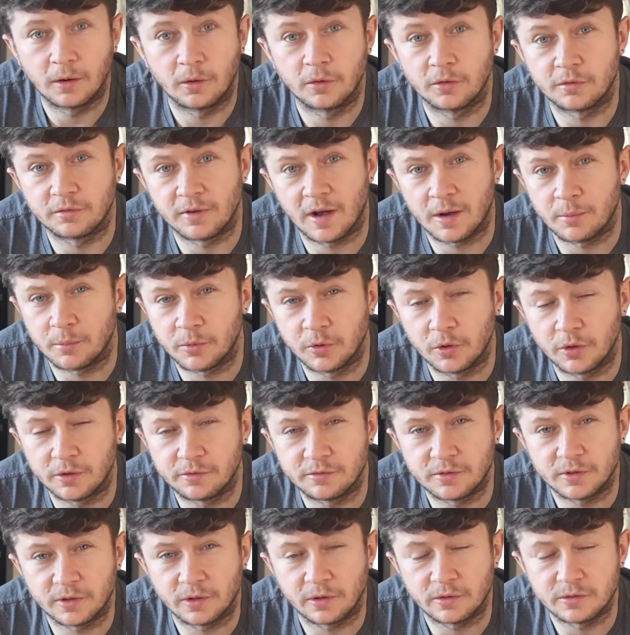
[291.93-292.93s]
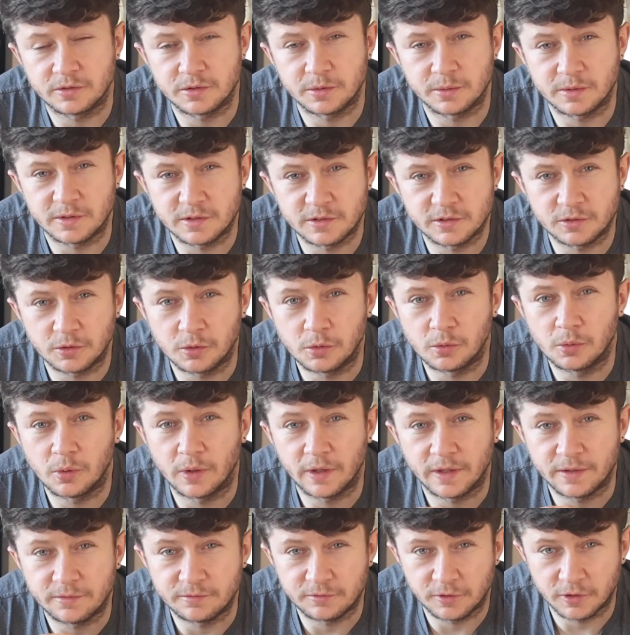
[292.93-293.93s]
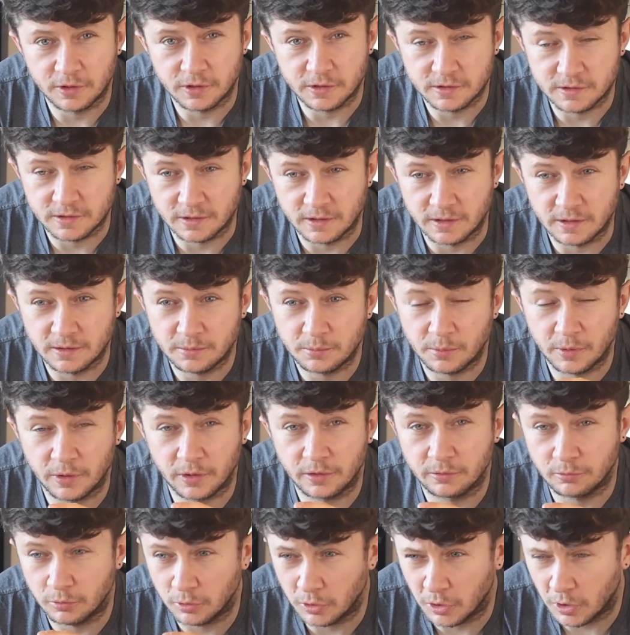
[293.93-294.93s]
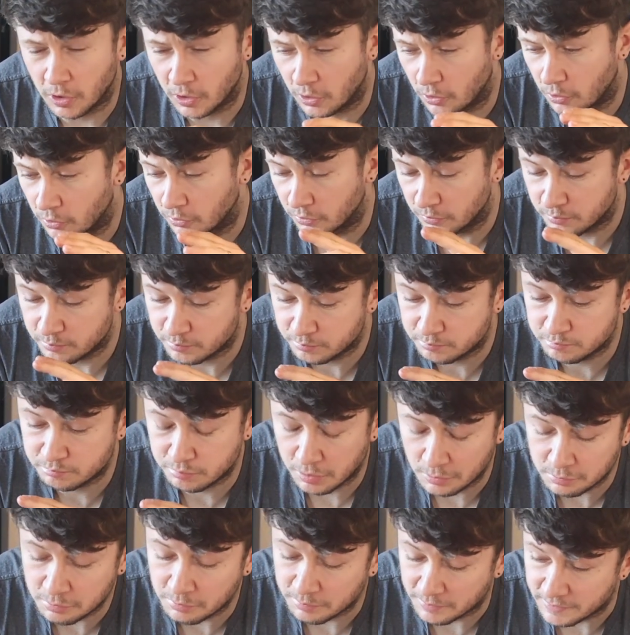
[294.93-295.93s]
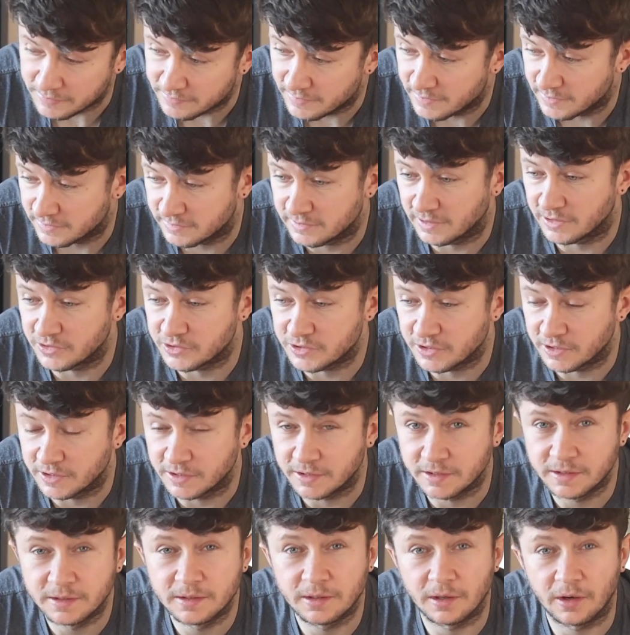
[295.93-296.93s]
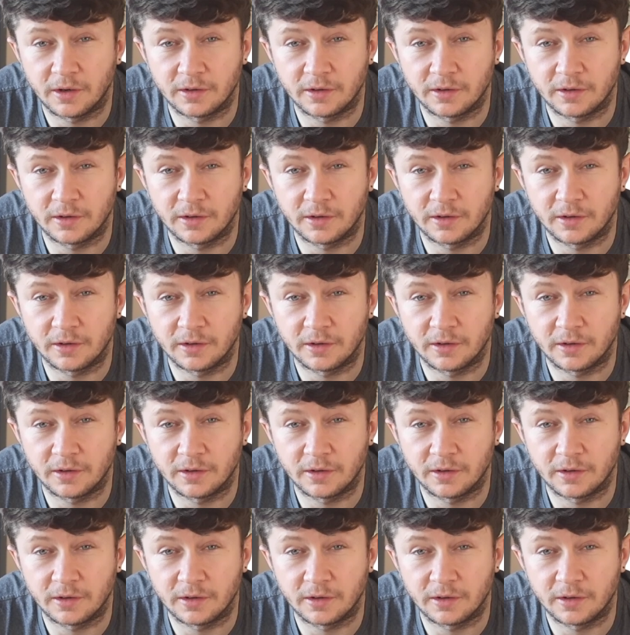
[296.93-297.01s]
On the van, we're not even going to install an inverter. We're going to rely on probably this actually.